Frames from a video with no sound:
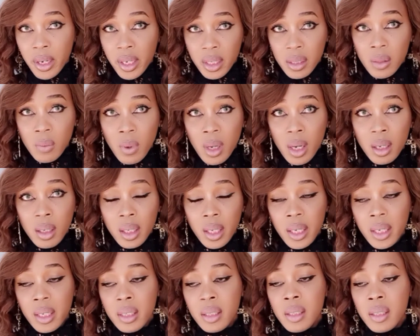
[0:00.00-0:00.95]
as well
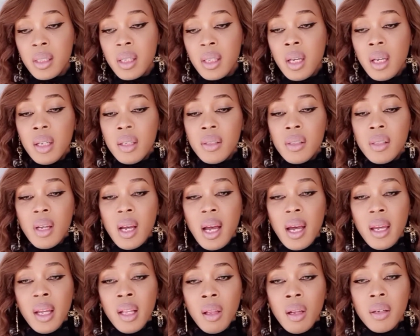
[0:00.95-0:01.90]
is
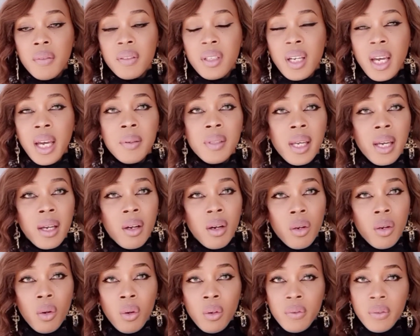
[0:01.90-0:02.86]
a lot of times I
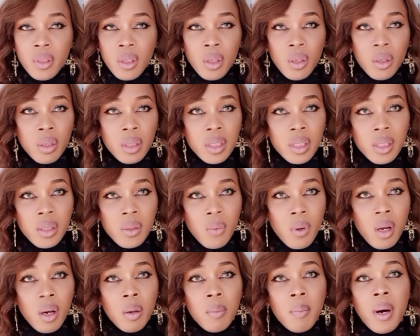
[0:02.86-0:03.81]
got overlooked as
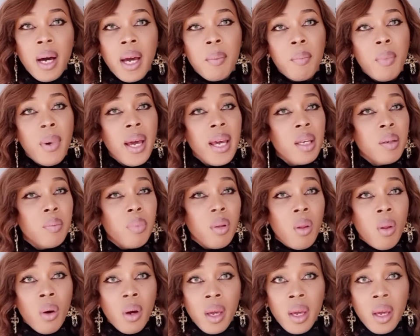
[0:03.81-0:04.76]
well by my
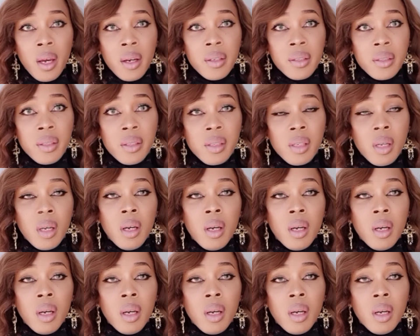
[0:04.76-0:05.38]
employers